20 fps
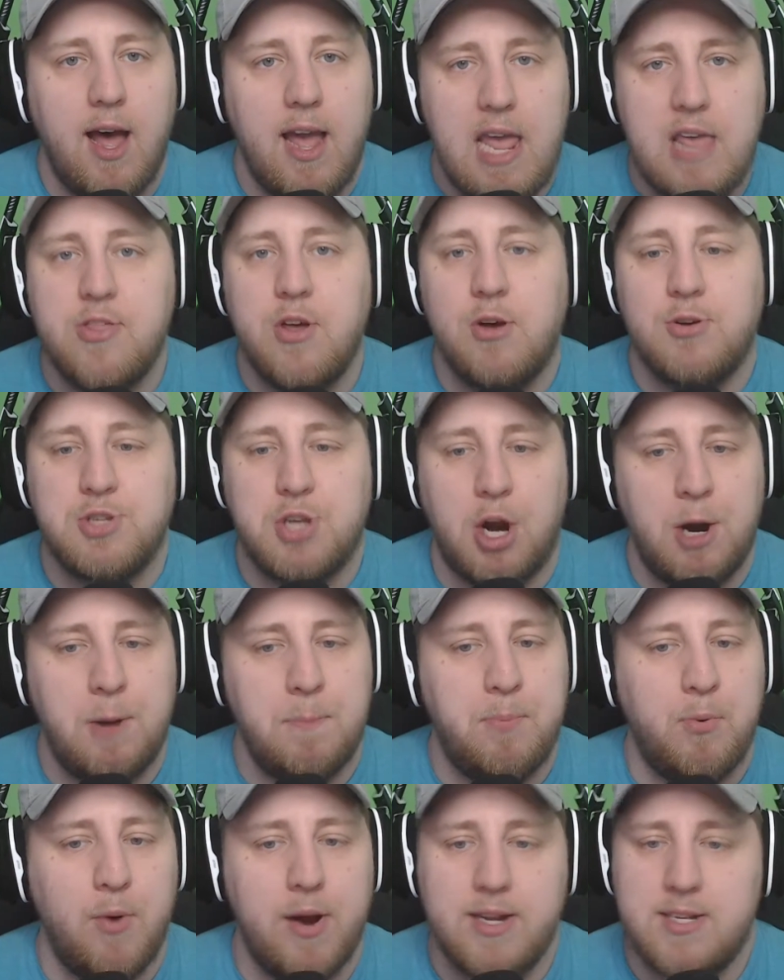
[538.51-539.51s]
in those
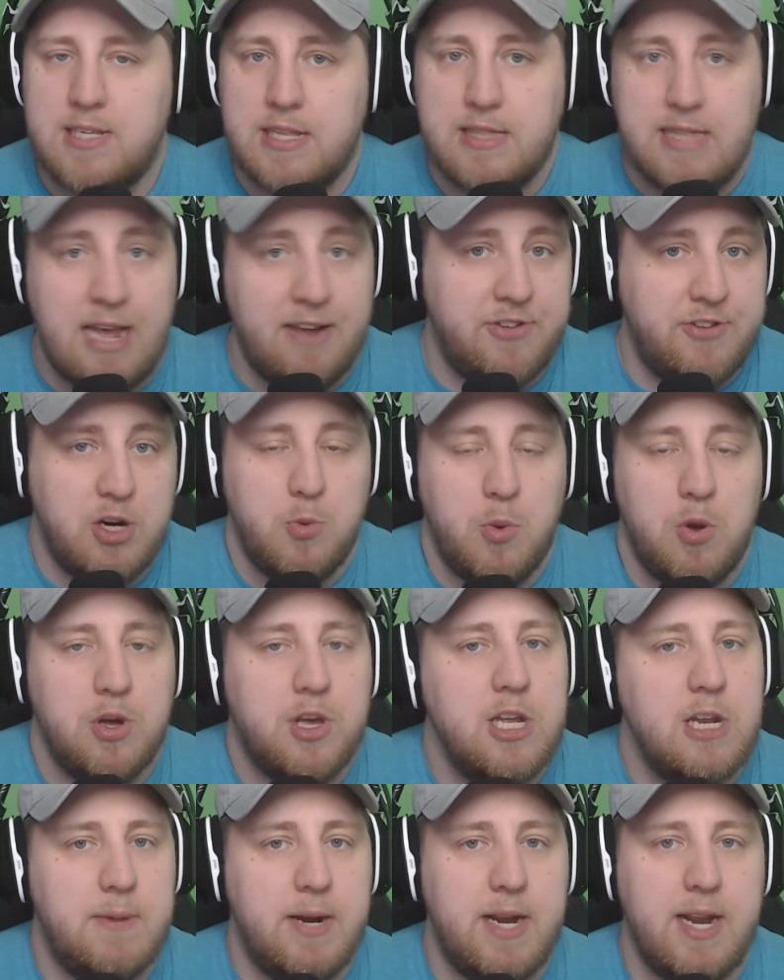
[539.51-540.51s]
hard points, that very well
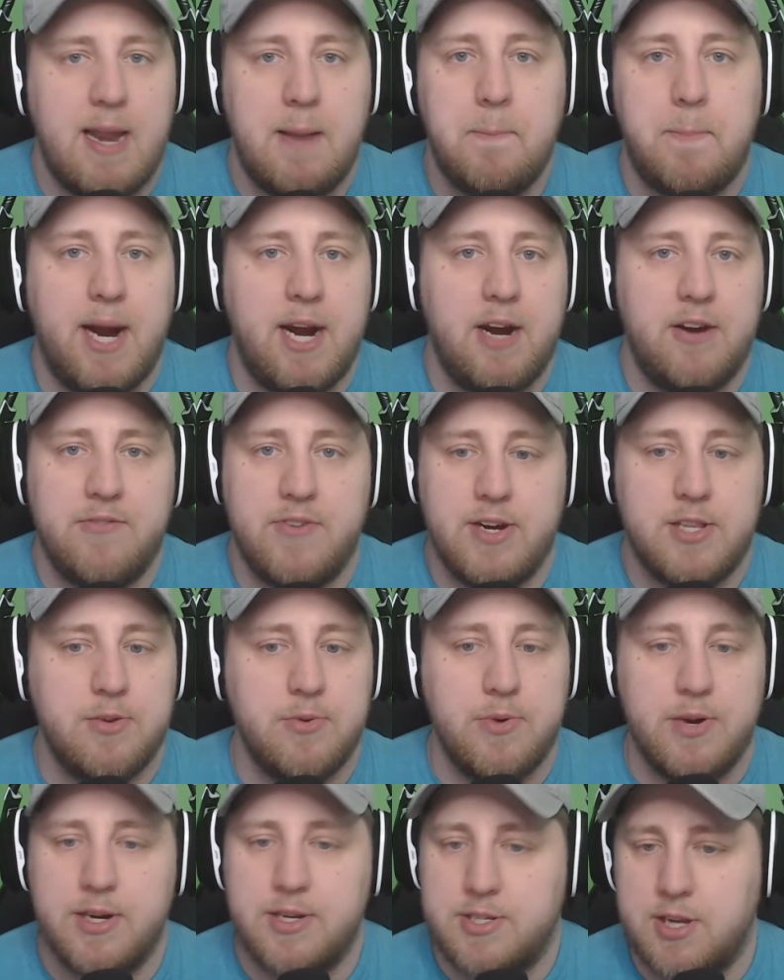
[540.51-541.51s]
could have been an Empire
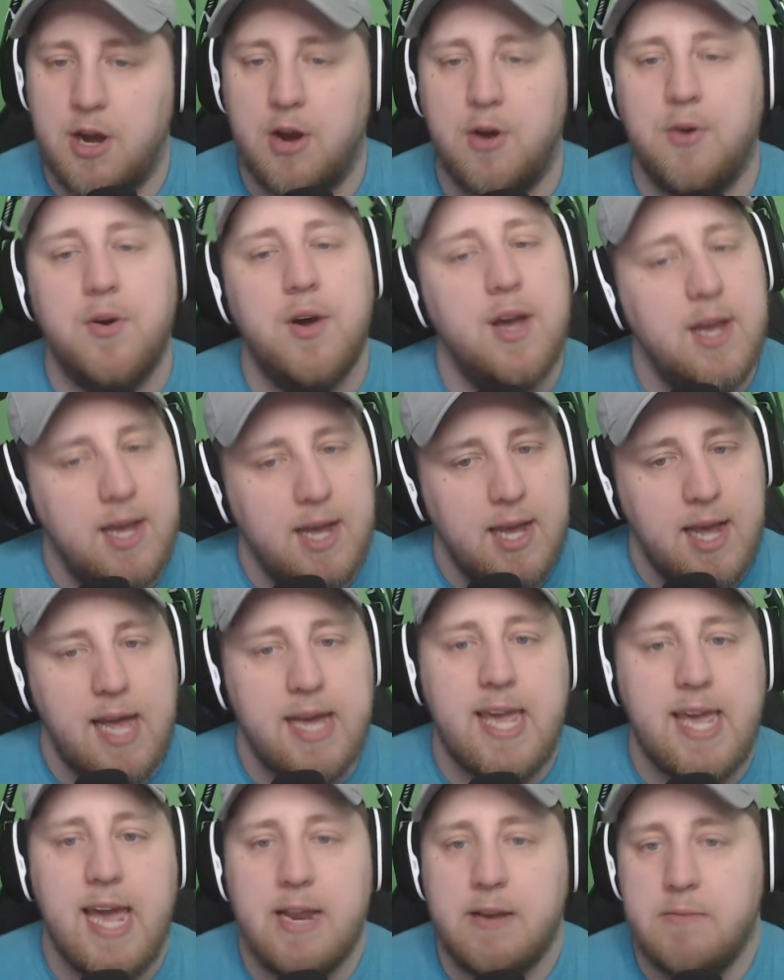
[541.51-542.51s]
victory. So again,